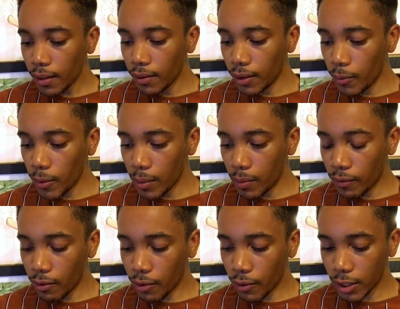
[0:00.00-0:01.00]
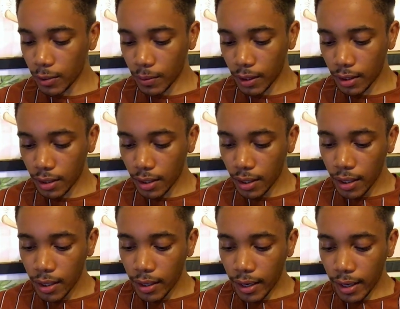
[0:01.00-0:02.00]
the week before Christmas,
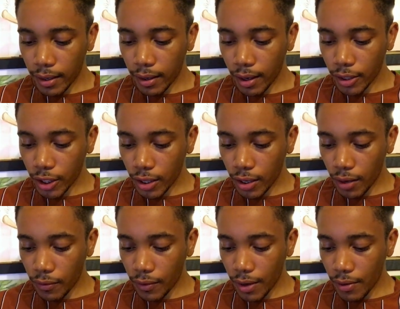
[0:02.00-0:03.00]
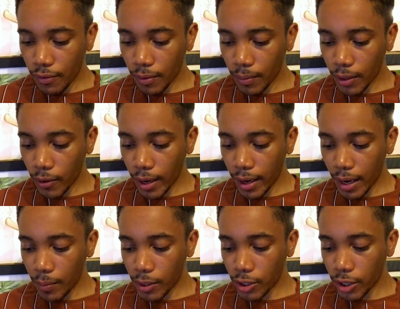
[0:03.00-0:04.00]
and lodging not far from the Great
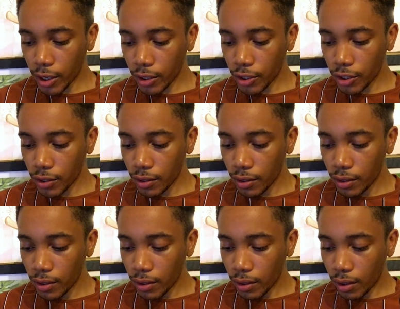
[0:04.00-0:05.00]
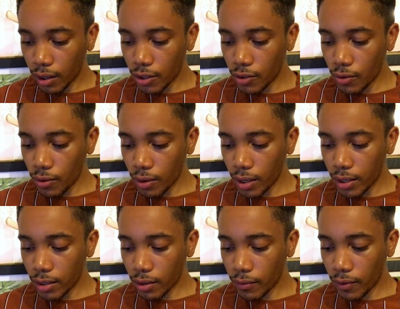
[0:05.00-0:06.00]
Abbey Church, I saw
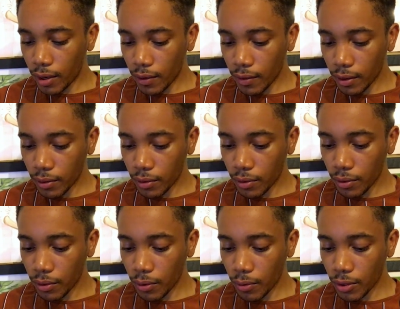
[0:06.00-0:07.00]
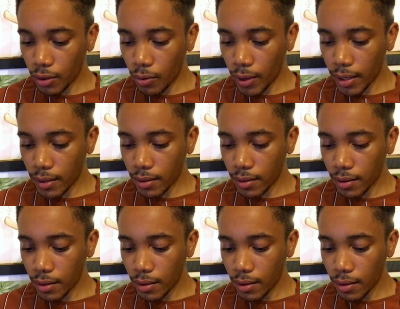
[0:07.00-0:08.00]
little of Father, who was always
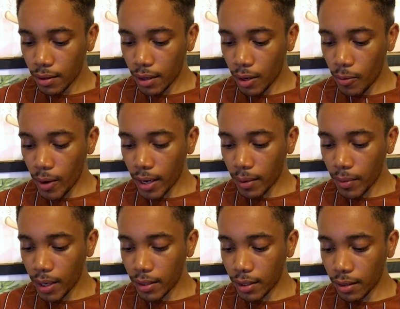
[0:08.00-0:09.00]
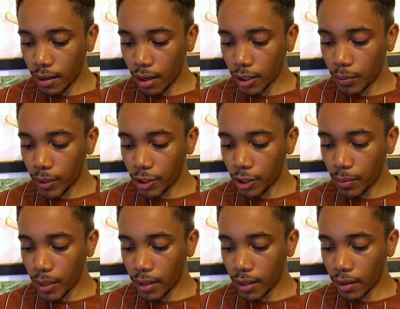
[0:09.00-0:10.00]
away meeting the
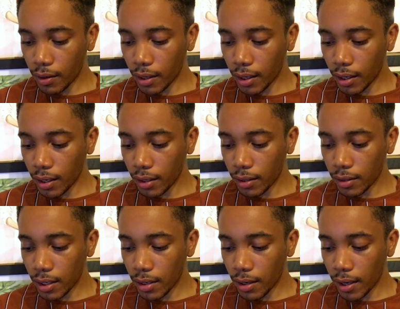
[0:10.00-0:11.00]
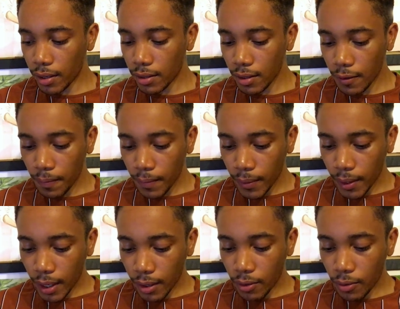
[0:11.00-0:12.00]
Archbishop and the other kings and knights
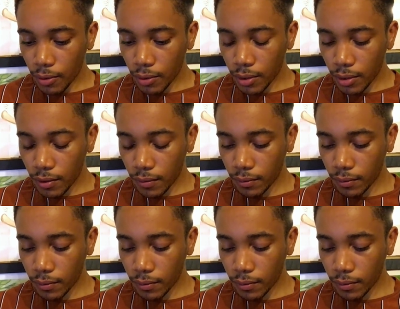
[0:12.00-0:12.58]
and lords.